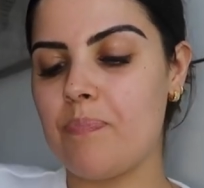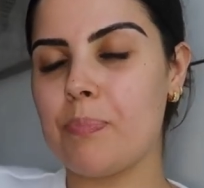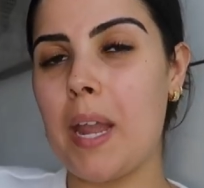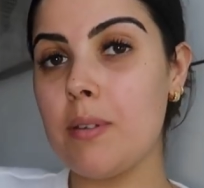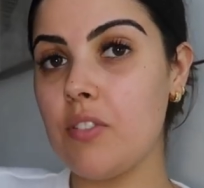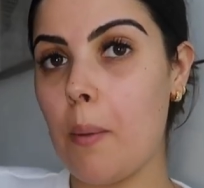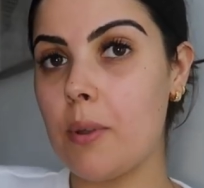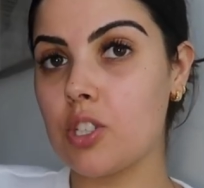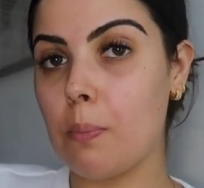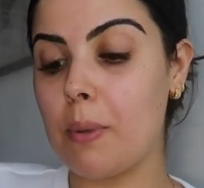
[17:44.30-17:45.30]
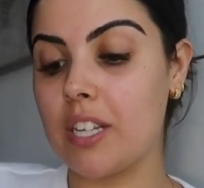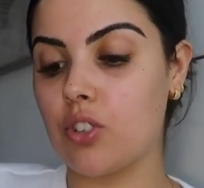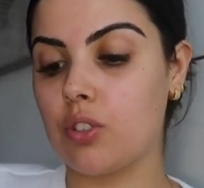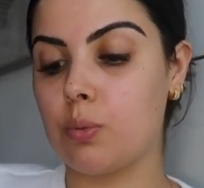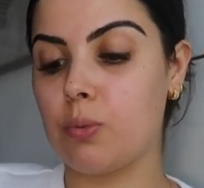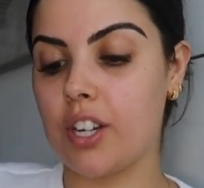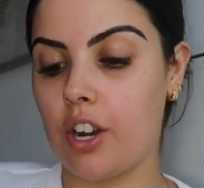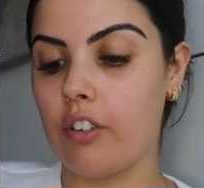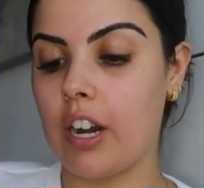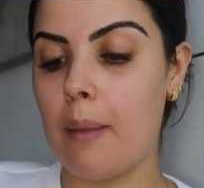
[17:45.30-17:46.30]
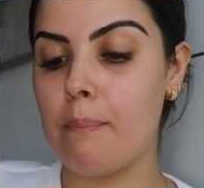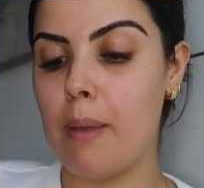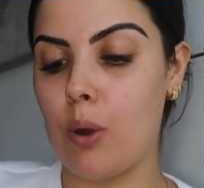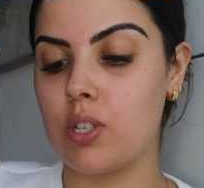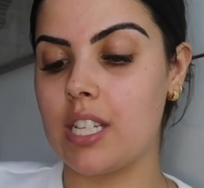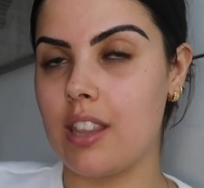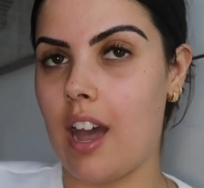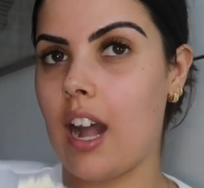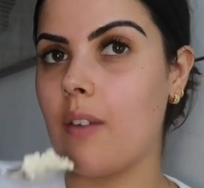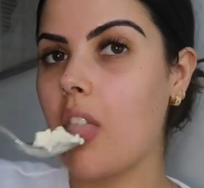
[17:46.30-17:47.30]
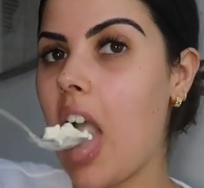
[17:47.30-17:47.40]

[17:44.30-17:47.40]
Maybe if I put some Biscoff spread over it, like melted that.